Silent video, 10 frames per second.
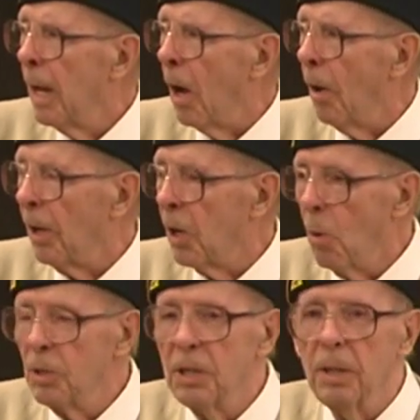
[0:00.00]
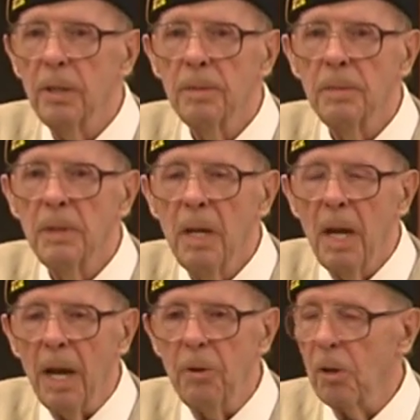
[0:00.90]
on the coast
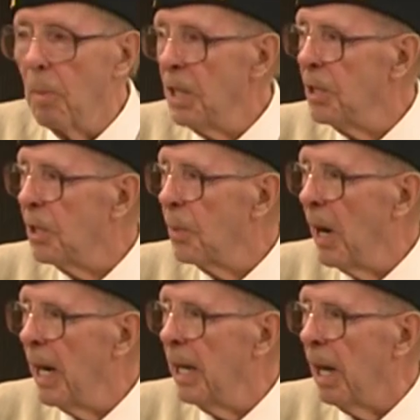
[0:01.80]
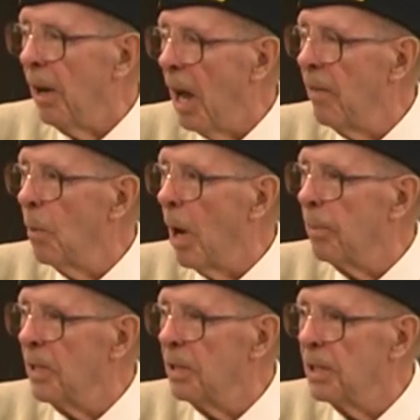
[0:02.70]
and took basic training and heavy
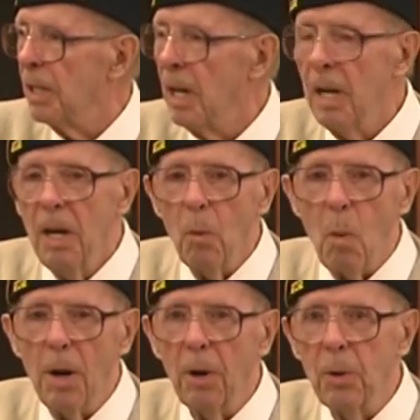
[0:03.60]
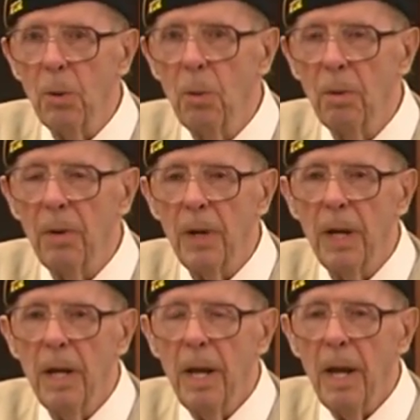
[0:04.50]
weapons, water cooled,
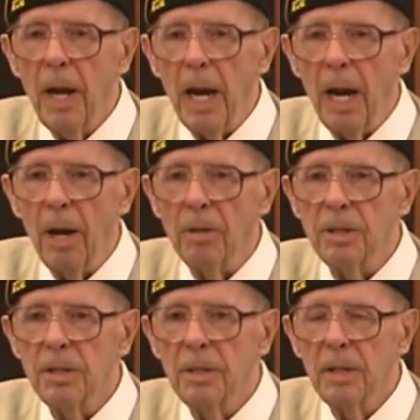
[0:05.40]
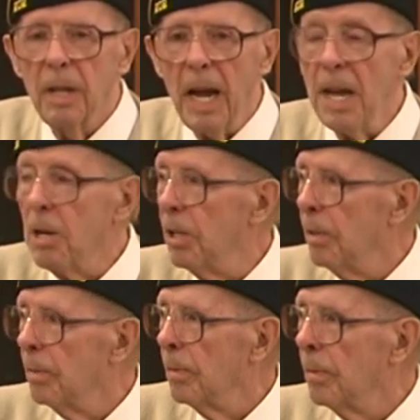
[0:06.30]
and 80
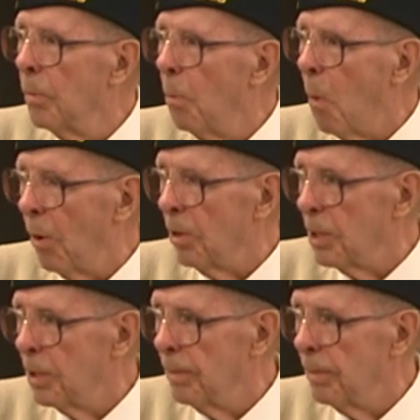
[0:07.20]
mortars.